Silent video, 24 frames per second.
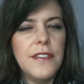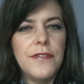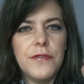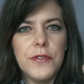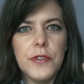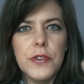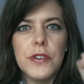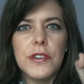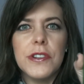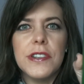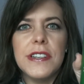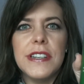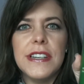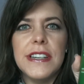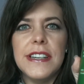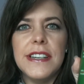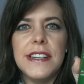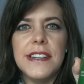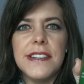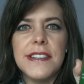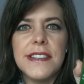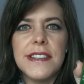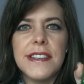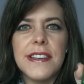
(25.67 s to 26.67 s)

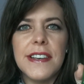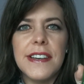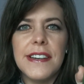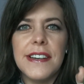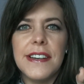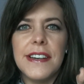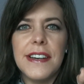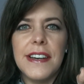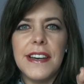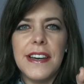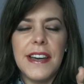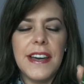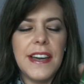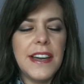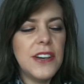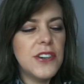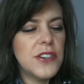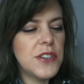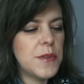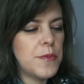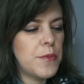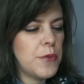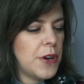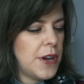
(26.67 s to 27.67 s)
Fructis
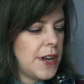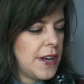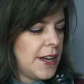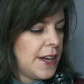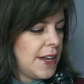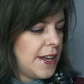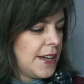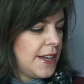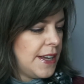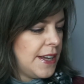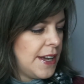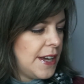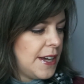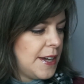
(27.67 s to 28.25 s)
hairspray.